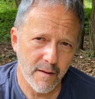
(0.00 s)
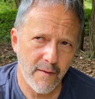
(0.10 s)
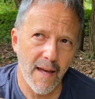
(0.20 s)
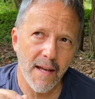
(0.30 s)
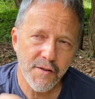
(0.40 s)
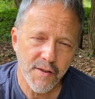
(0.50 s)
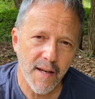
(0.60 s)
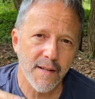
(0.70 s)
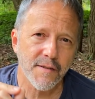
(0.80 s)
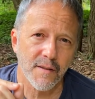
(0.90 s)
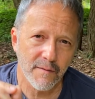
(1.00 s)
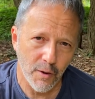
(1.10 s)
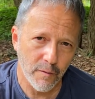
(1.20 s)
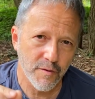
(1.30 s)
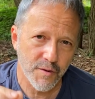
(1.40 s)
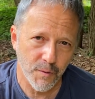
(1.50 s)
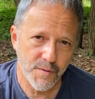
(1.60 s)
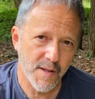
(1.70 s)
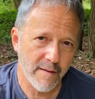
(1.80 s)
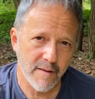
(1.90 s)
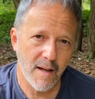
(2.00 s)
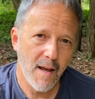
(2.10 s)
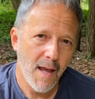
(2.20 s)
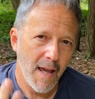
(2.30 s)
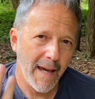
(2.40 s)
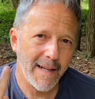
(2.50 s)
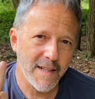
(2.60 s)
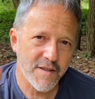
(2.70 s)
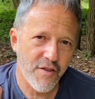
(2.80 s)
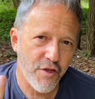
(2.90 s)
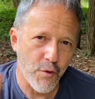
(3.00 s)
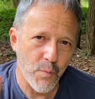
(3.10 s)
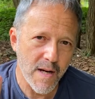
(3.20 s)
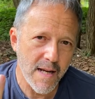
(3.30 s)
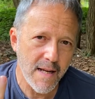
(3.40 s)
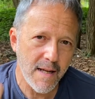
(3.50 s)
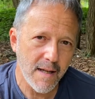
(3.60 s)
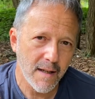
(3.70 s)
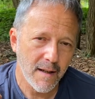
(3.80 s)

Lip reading: The Education of OVERSOUL 7. And it's three